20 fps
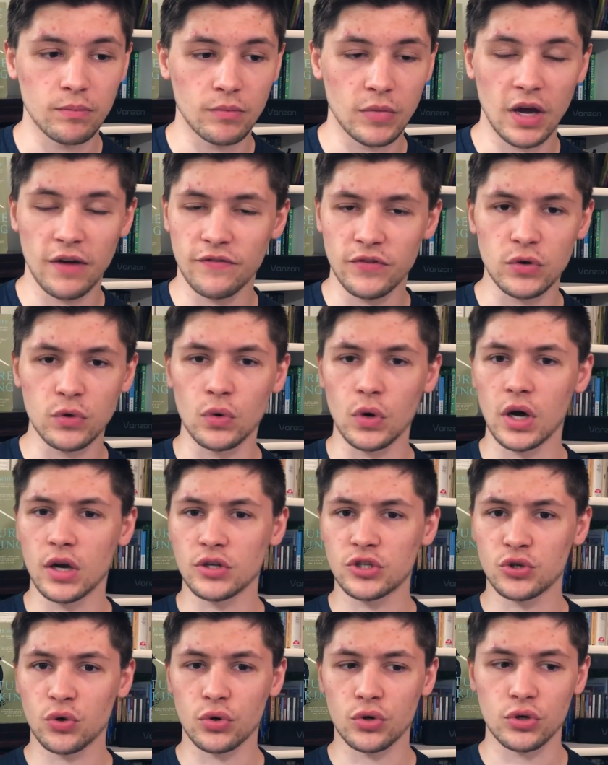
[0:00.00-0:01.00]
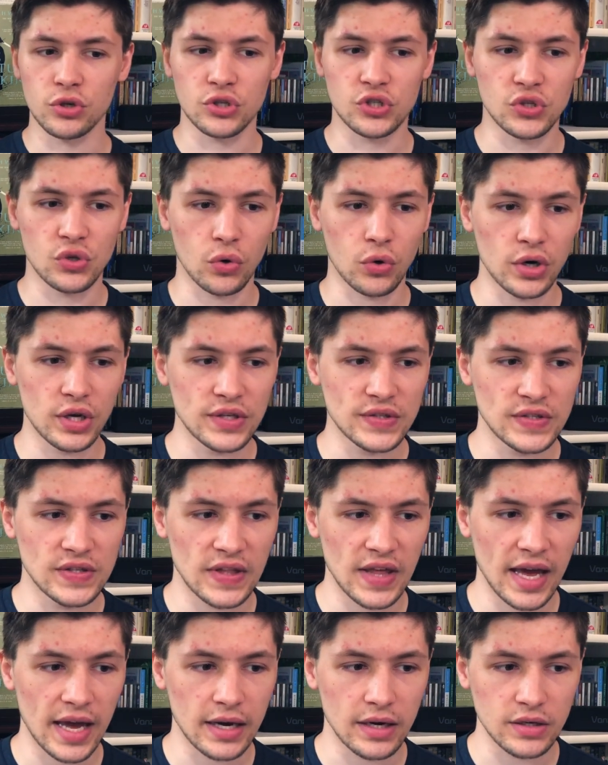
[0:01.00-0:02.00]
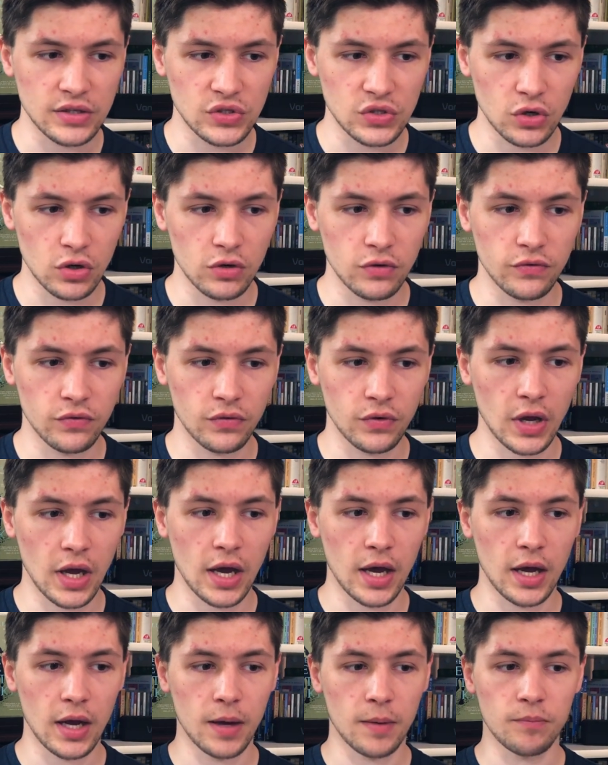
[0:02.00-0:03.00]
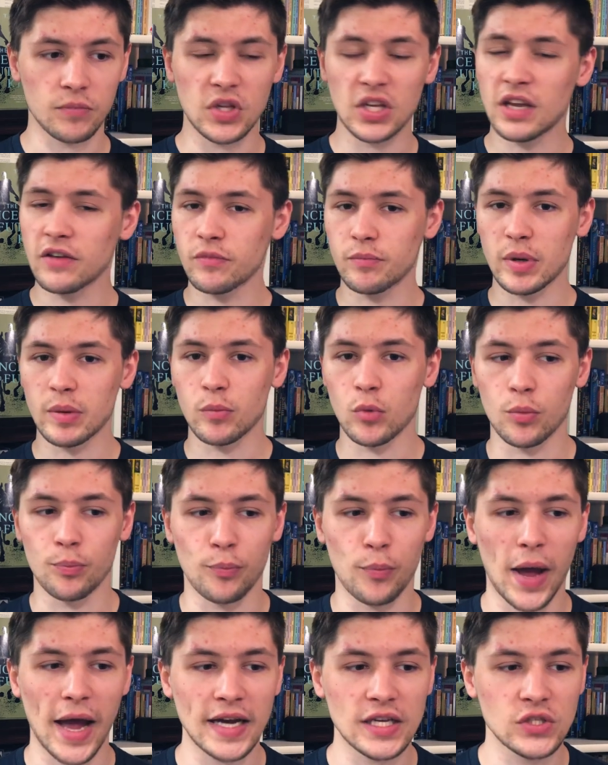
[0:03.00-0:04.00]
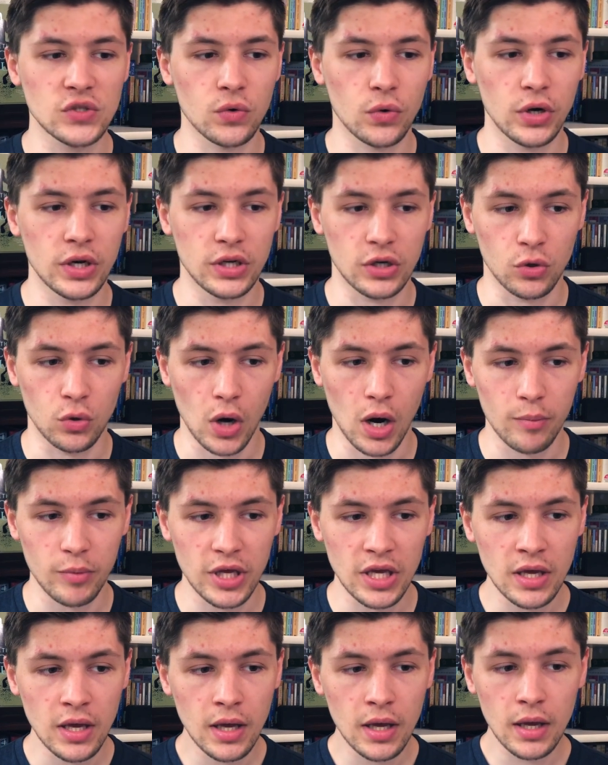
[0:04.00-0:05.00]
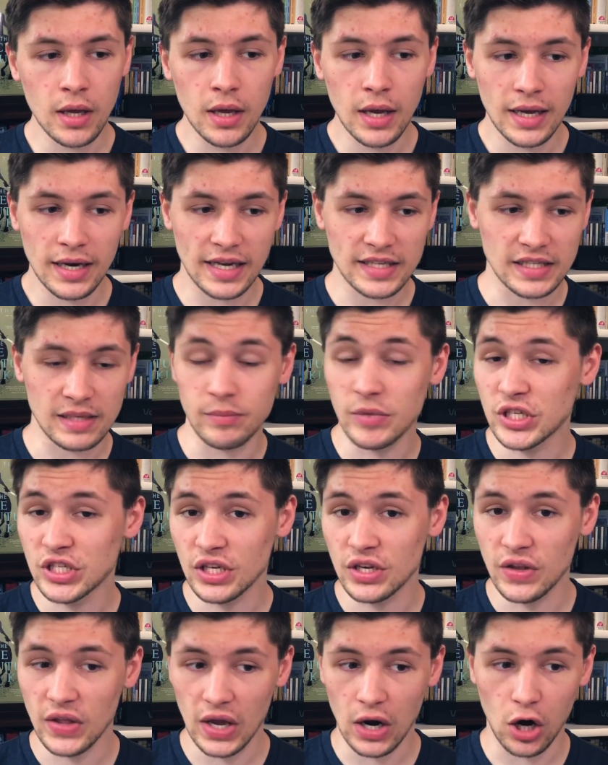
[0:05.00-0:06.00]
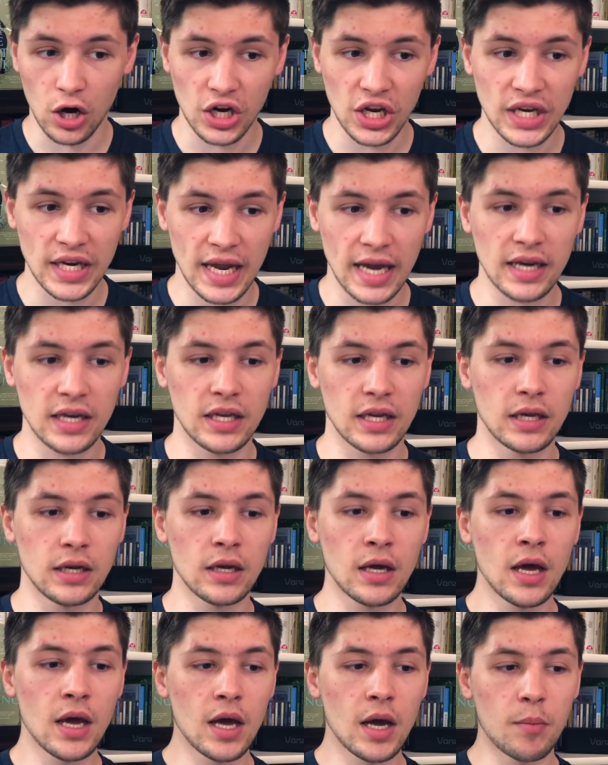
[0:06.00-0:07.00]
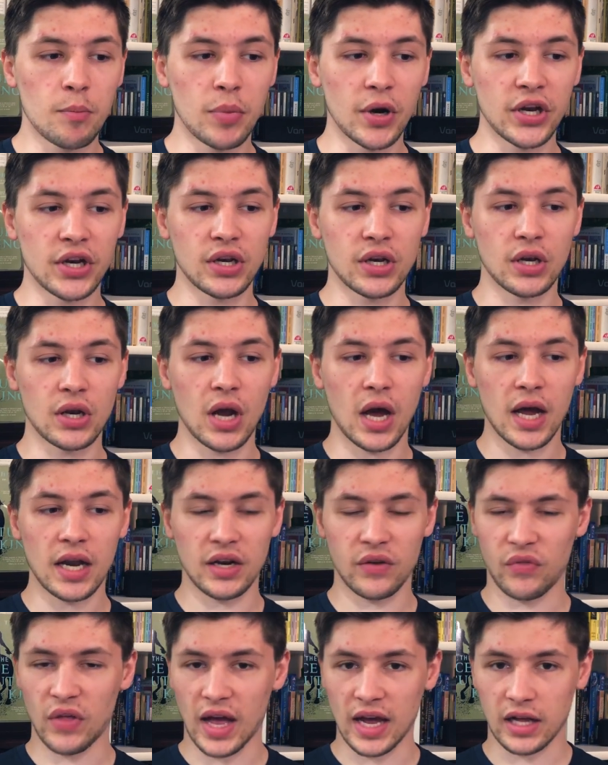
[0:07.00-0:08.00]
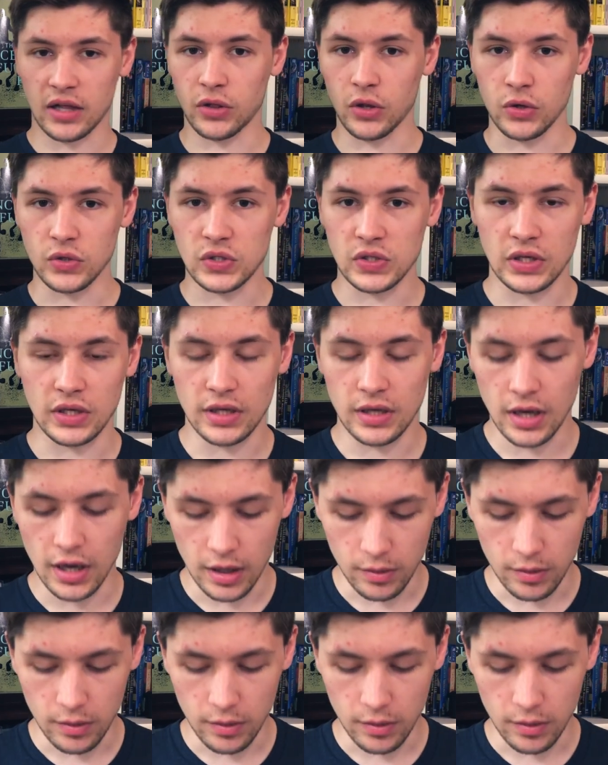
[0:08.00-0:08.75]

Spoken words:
a few shorter stories that serve to give a bit more backstory to Grommy, and as I mentioned, they are connected, but not that closely.